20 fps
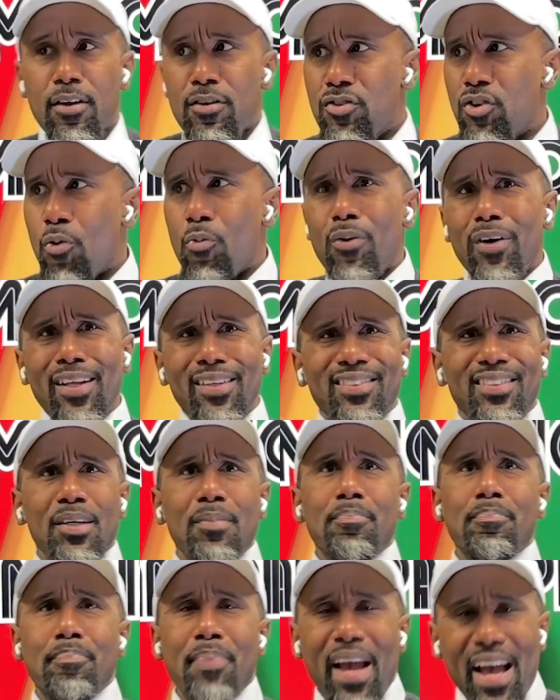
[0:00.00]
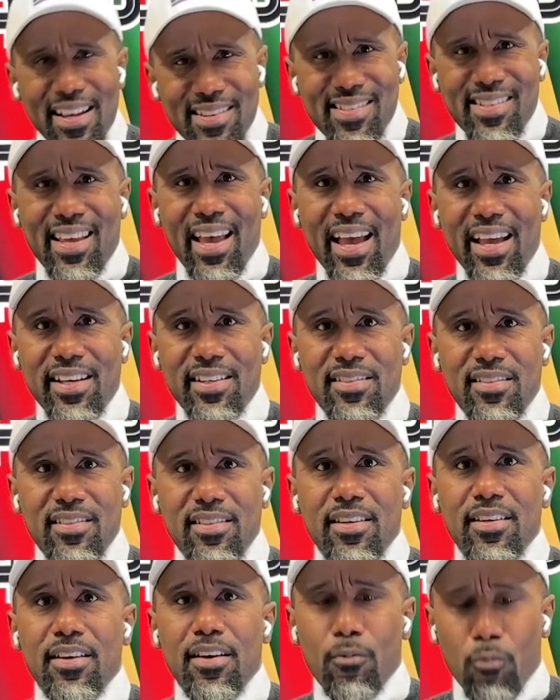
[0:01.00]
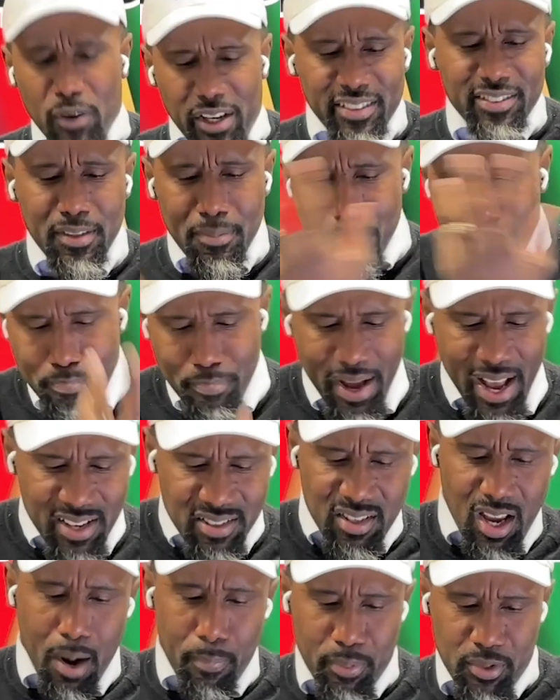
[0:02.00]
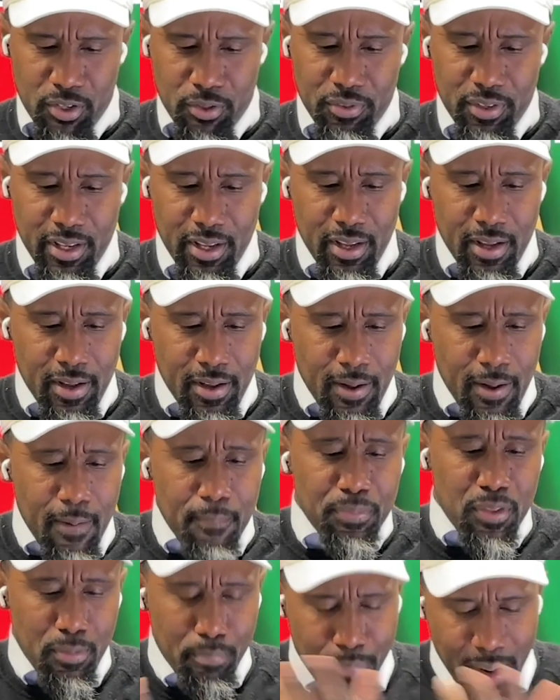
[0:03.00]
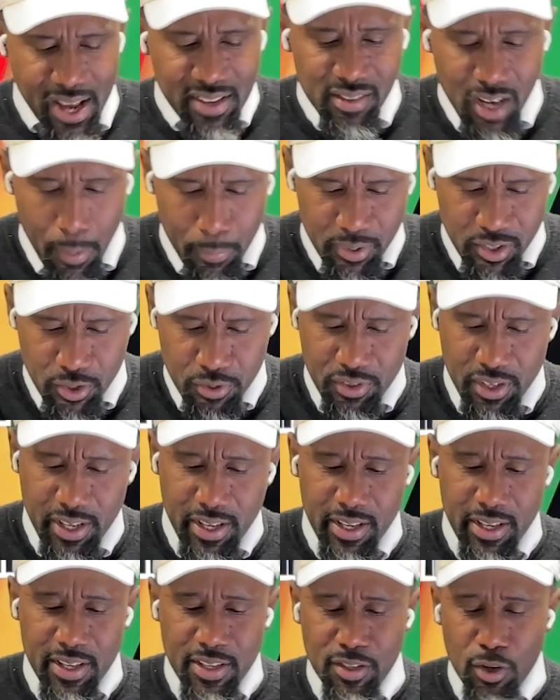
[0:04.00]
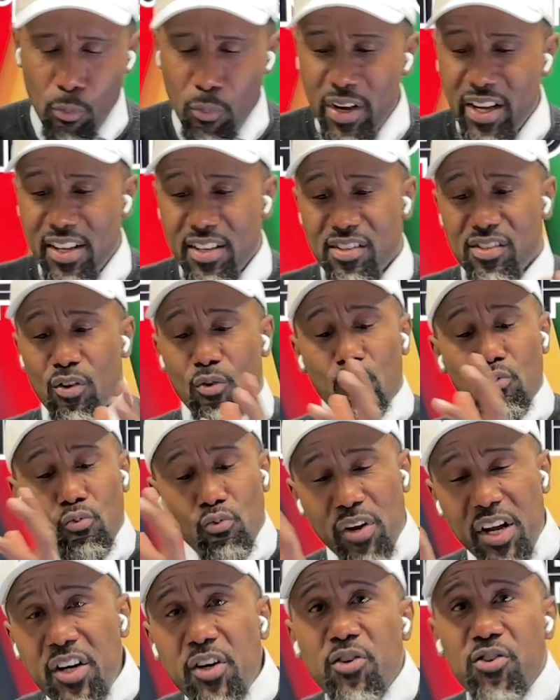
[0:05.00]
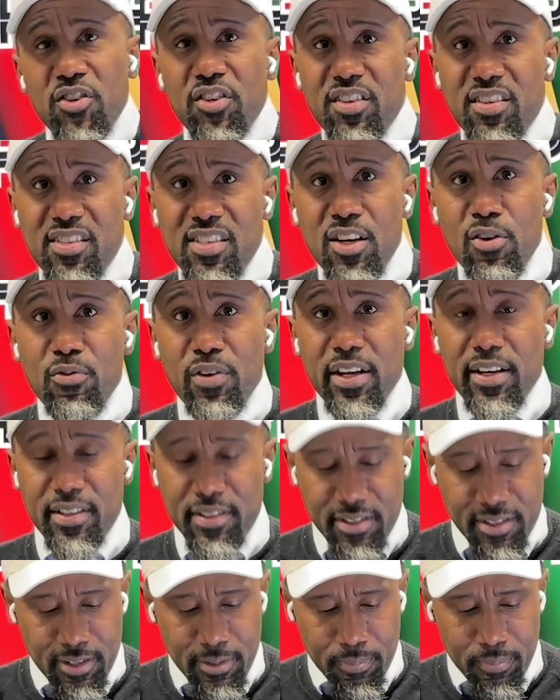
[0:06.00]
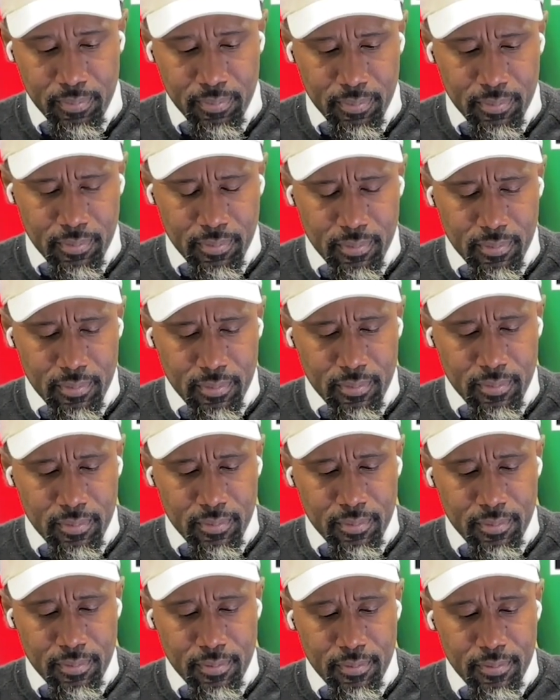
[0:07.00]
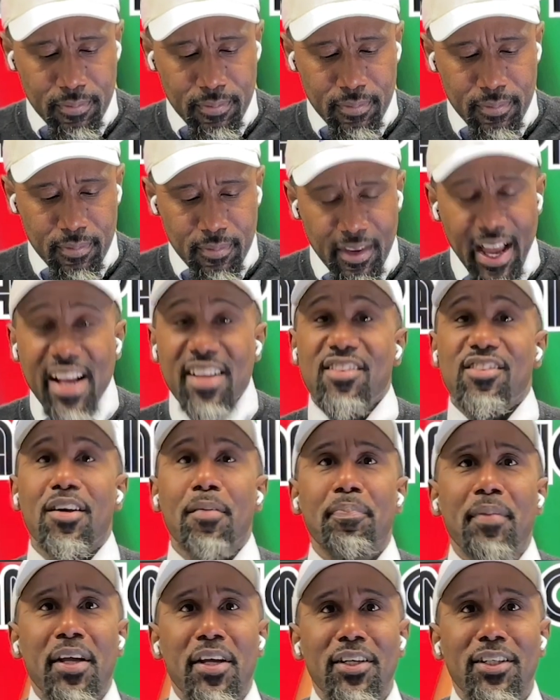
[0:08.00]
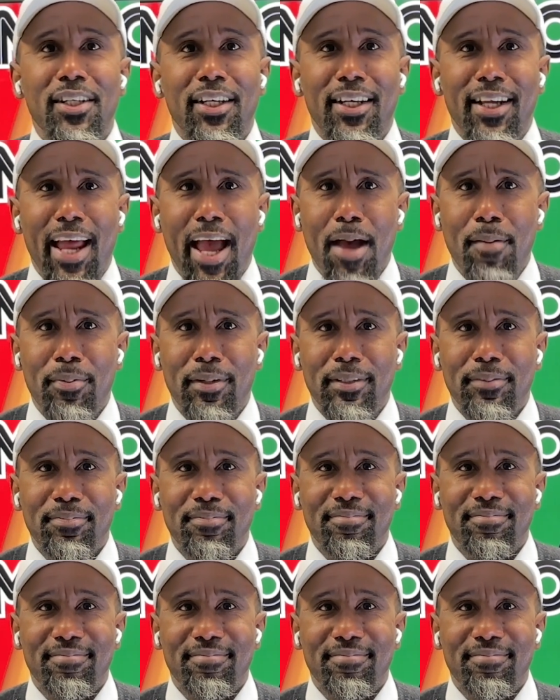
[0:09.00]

So what is the best case? What is the best opportunity? The best opportunity is we can surrender to the Syrians and something good could happen.